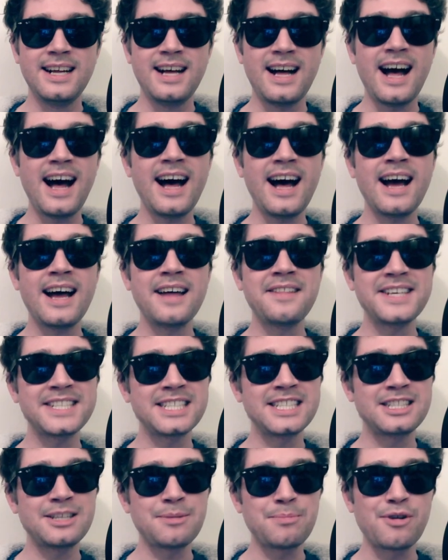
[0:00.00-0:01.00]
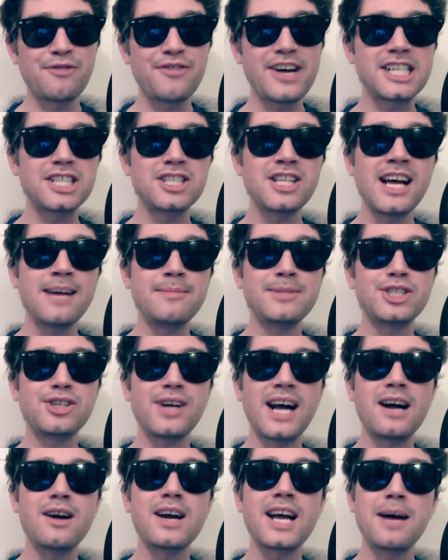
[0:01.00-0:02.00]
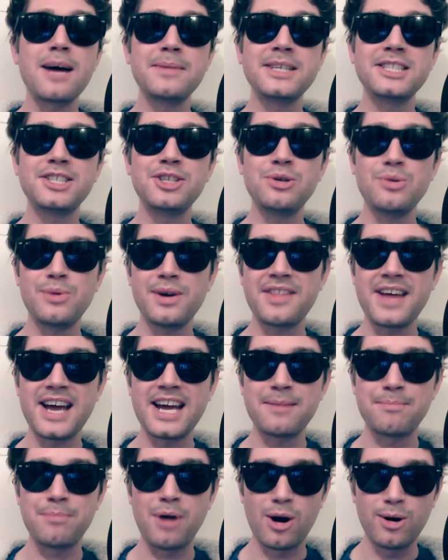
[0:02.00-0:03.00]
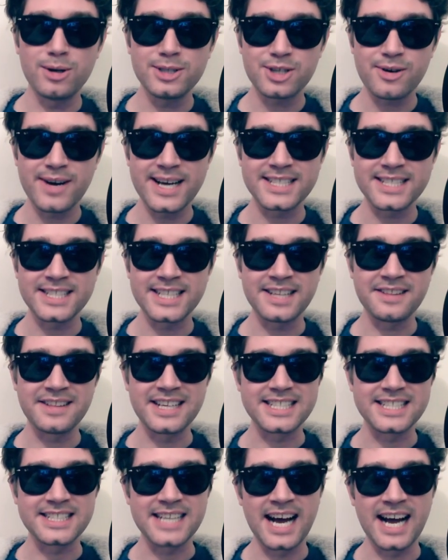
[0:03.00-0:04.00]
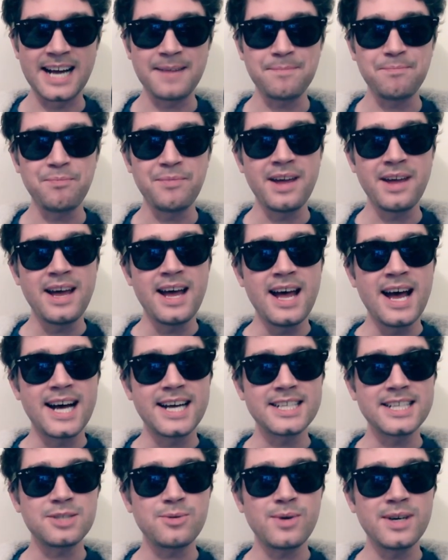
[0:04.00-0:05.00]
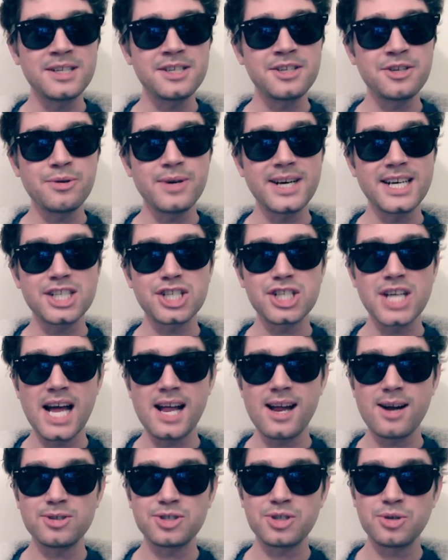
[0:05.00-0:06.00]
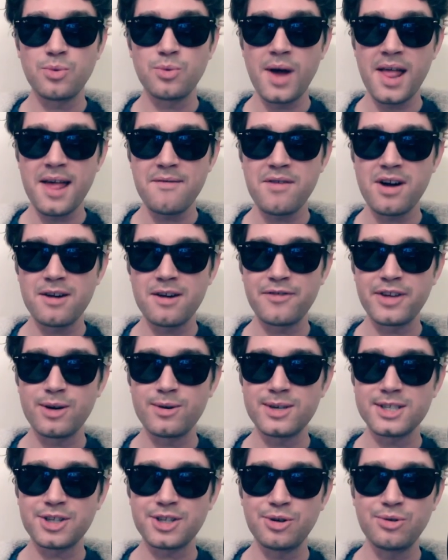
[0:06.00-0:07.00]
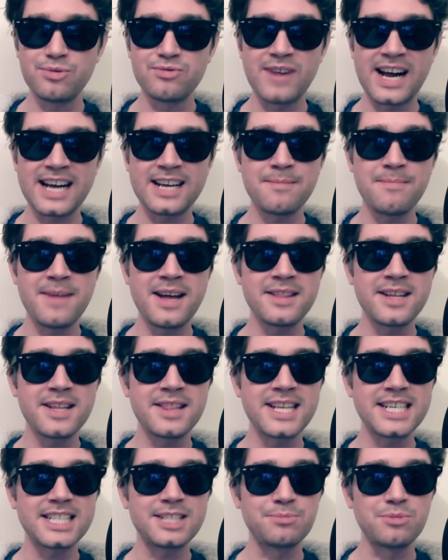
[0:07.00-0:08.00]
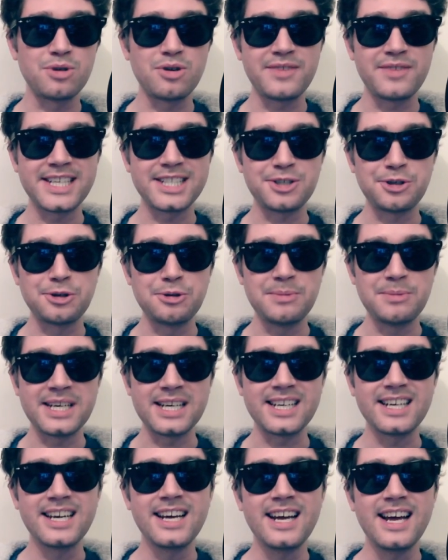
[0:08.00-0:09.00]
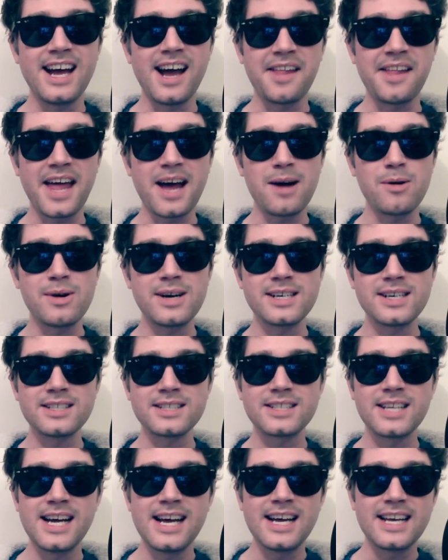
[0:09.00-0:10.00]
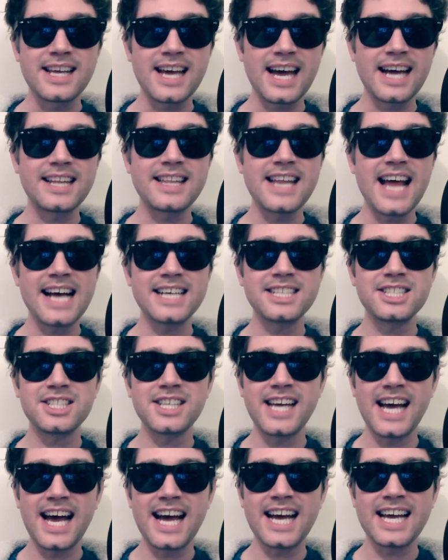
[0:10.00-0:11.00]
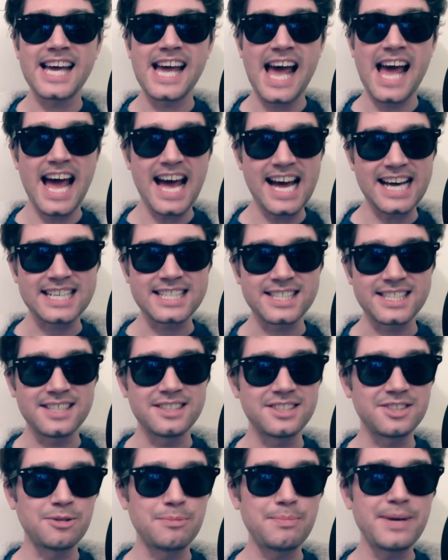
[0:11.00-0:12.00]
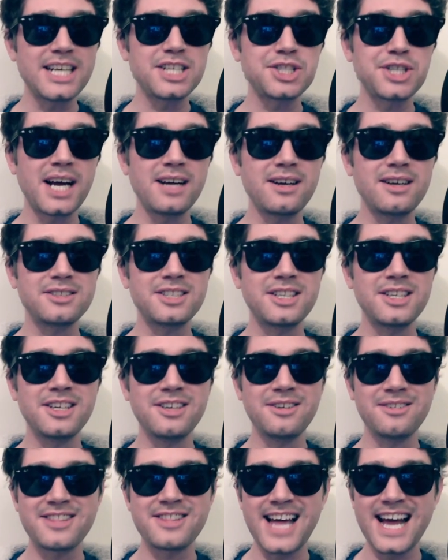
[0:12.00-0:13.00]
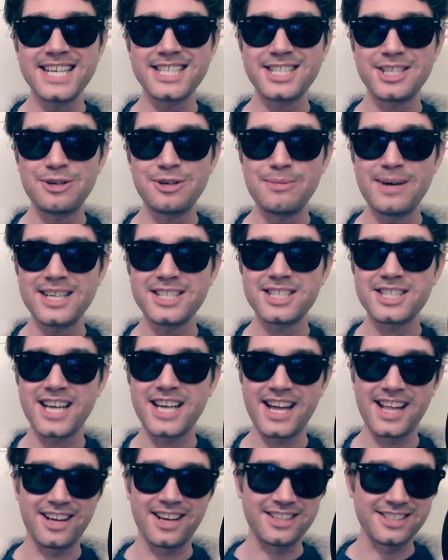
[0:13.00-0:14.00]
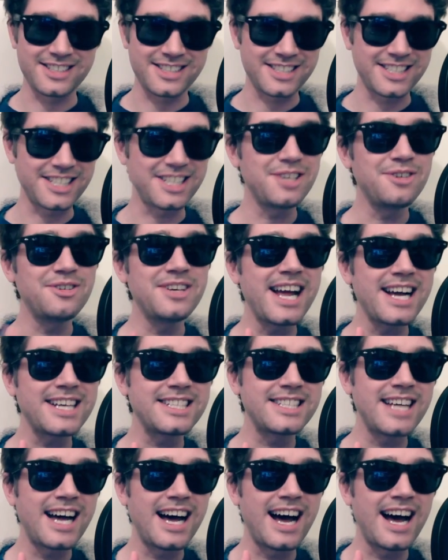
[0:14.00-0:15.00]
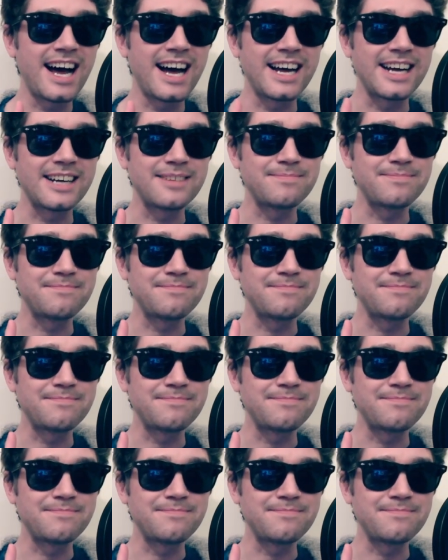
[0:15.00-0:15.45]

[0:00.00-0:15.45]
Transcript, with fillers: Hi, this is the Professional Amateur Hour coming to you with a post-credit scene this time. I just wanted to do a shout out to one of our viewers who recommended this movie to me, and that was Gagnashtiak X. So big shout out to you, thanks so much, and I'll see you next time.